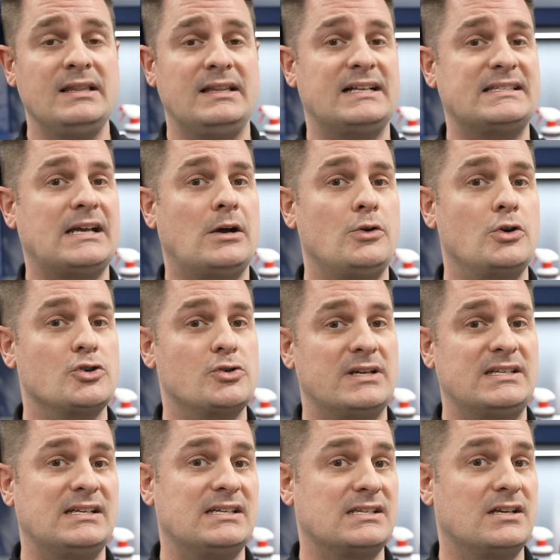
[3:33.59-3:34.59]
That's how your
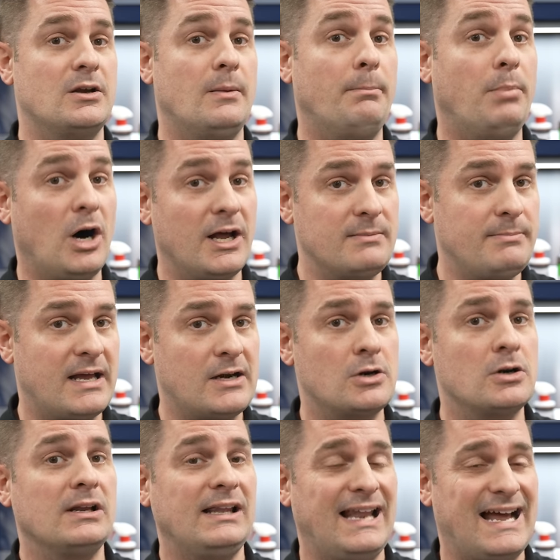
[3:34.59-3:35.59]
dressing is gonna bond
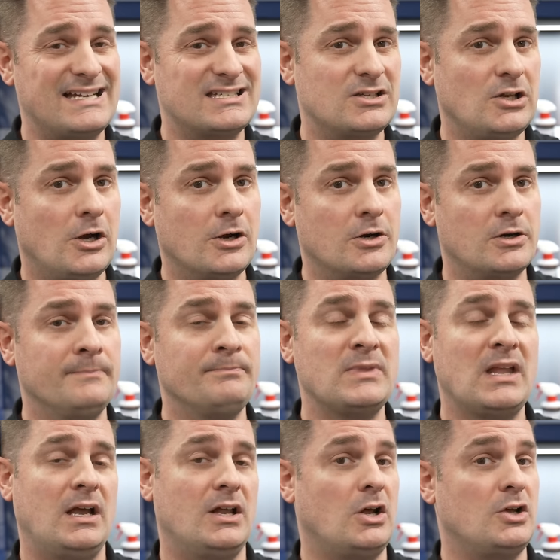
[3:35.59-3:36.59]
better, last longer,
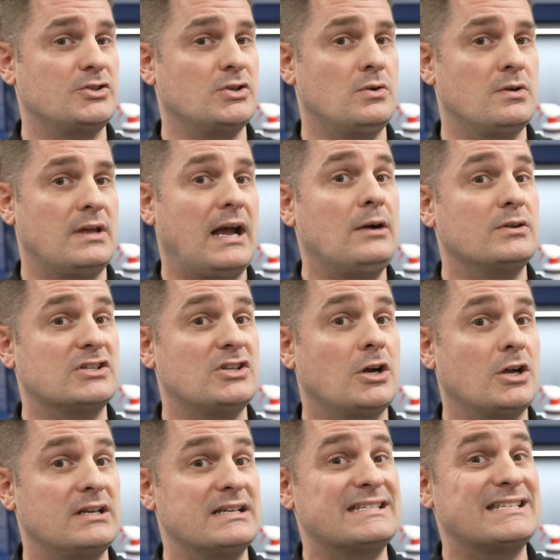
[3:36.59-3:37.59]
and also how it's
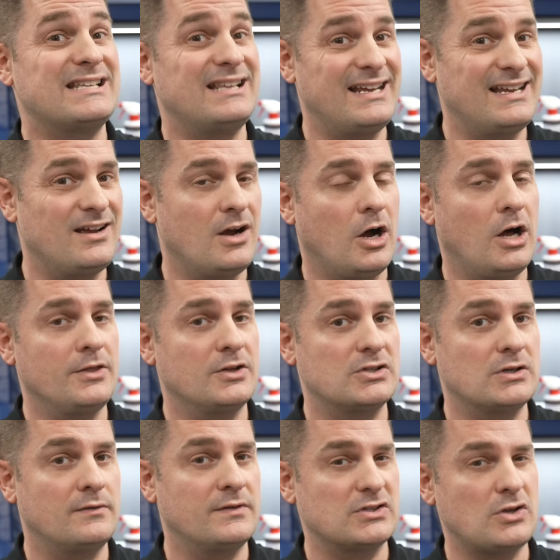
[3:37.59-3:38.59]
not gonna sling on the
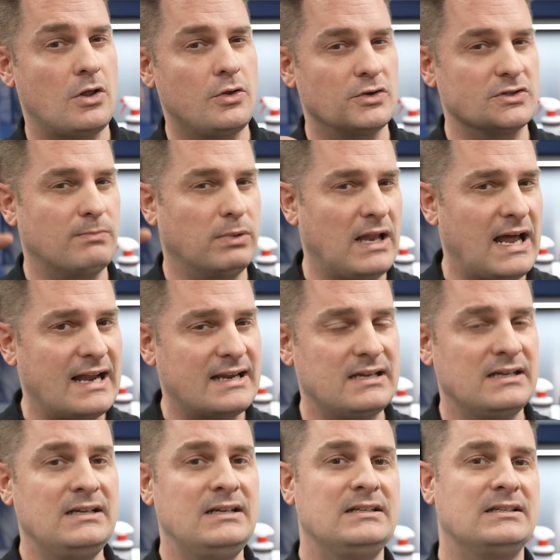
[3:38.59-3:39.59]
surface. All those
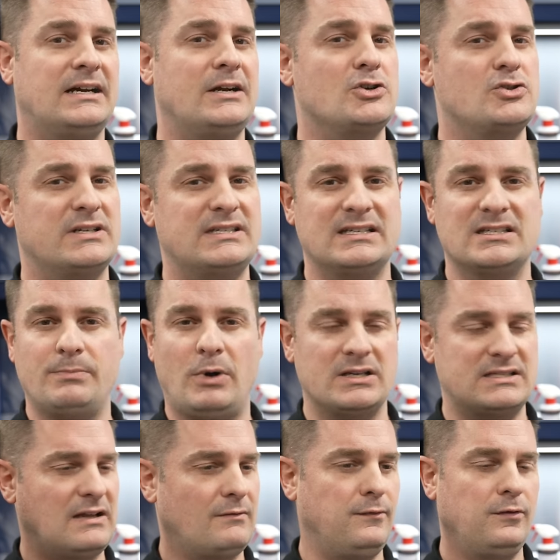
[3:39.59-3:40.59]
black tire dressing
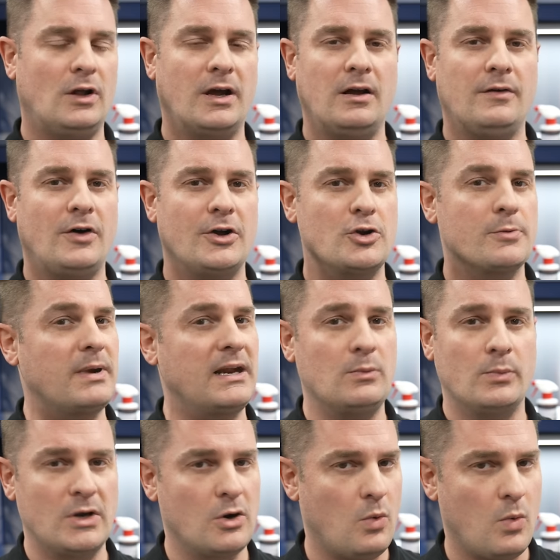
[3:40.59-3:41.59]
spots that fly off on your
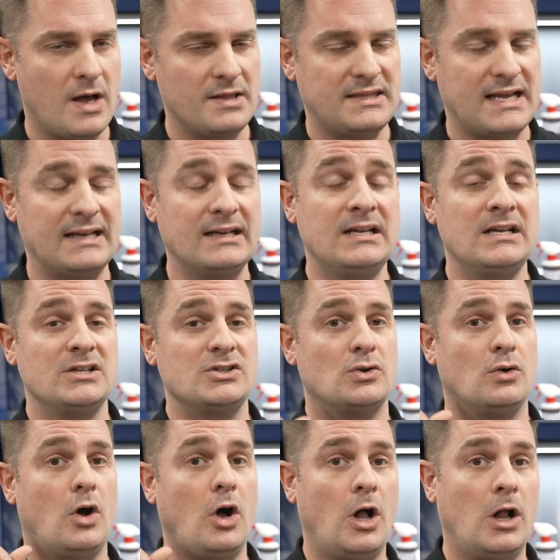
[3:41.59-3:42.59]
paint, we don't want that.
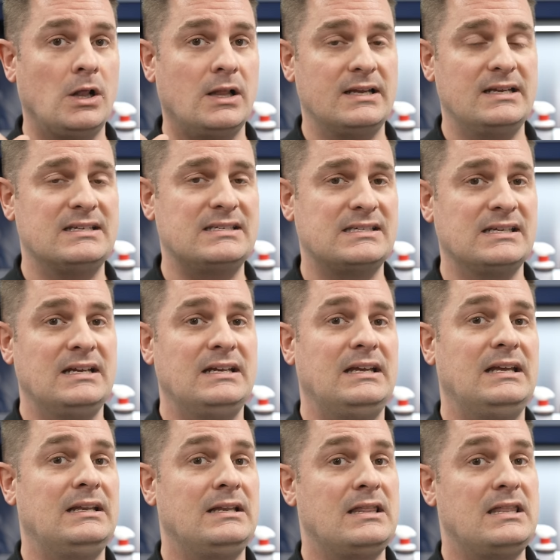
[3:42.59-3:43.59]
So all is
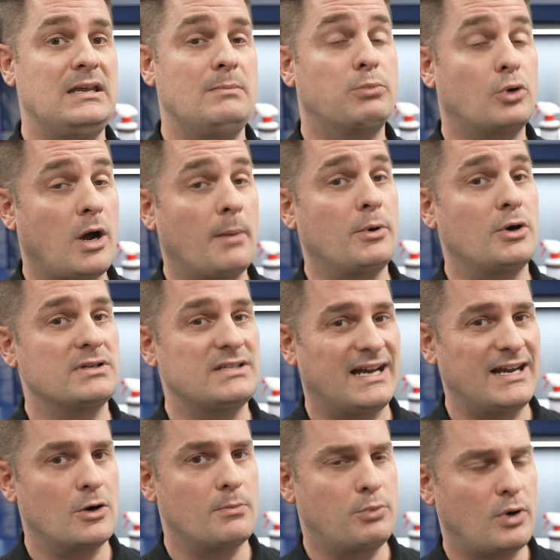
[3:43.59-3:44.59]
in the proper
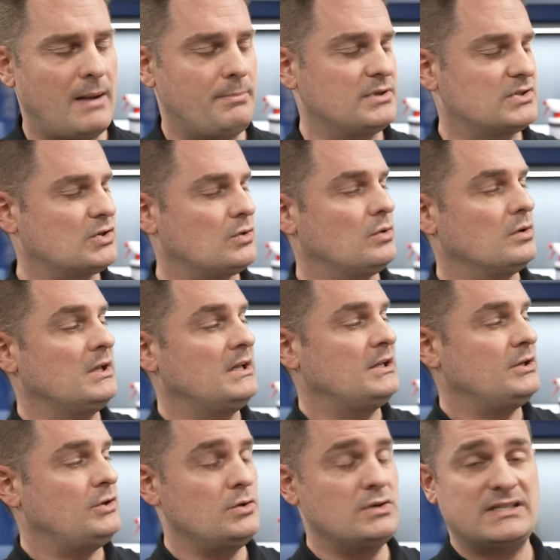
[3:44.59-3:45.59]
tire prep. So
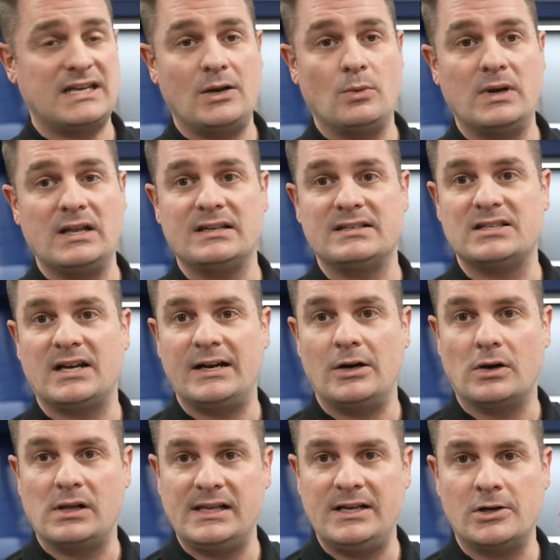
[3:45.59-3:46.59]
use a wheel and
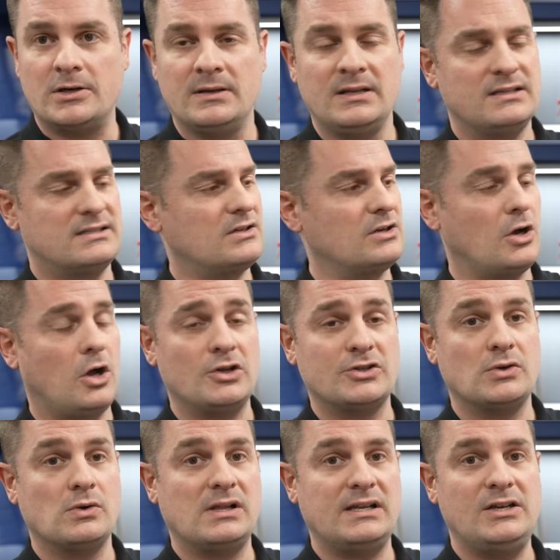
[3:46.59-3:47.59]
tire cleaner. It's gonna
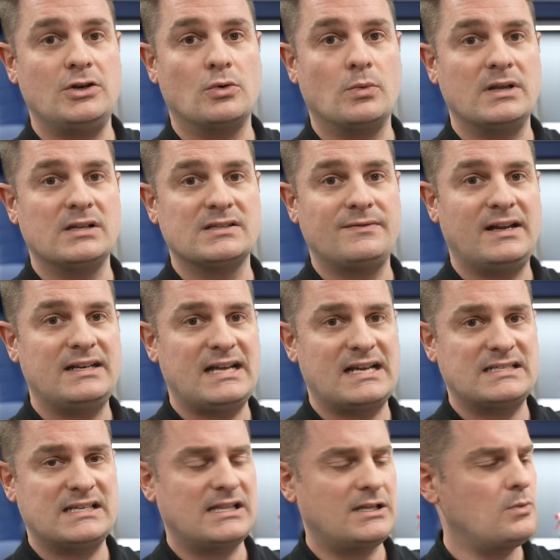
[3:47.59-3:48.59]
also clean your wheels
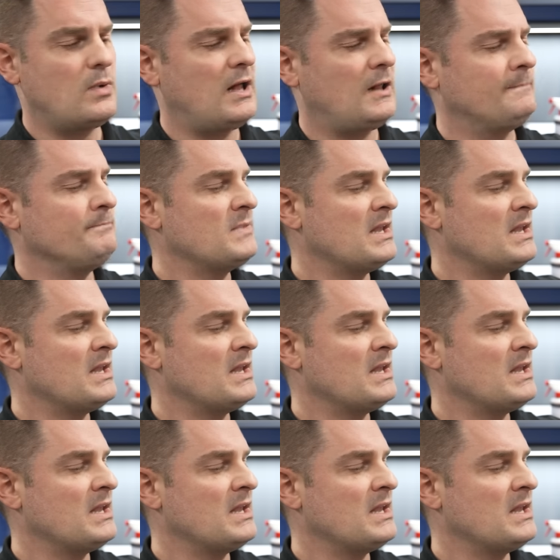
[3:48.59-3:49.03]
fantastically well.